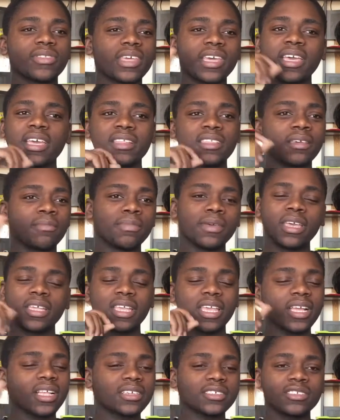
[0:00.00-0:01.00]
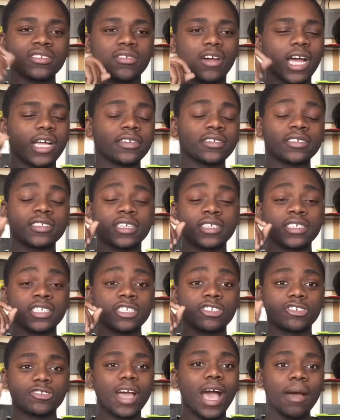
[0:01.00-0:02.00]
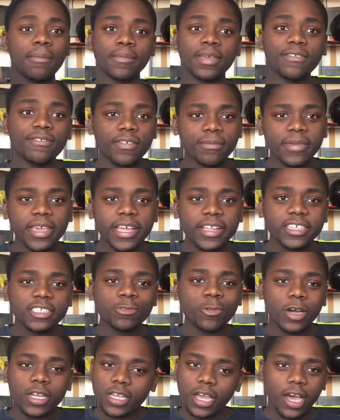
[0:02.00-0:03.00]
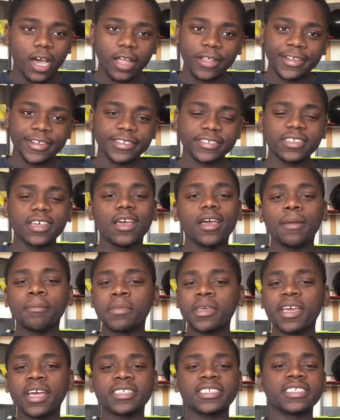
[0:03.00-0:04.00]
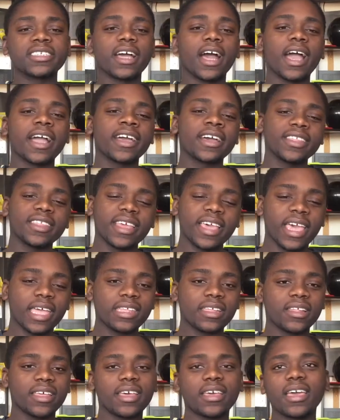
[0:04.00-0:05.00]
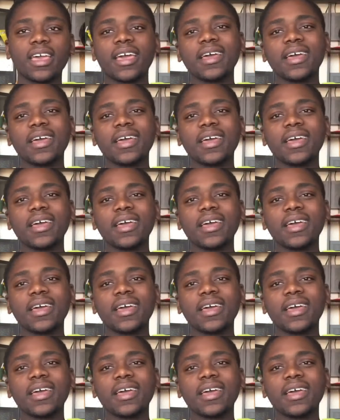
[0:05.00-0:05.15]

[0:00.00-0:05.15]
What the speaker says: thing to be in English 2 honors because she dropped me from English 1 honors because she thought I couldn't handle it.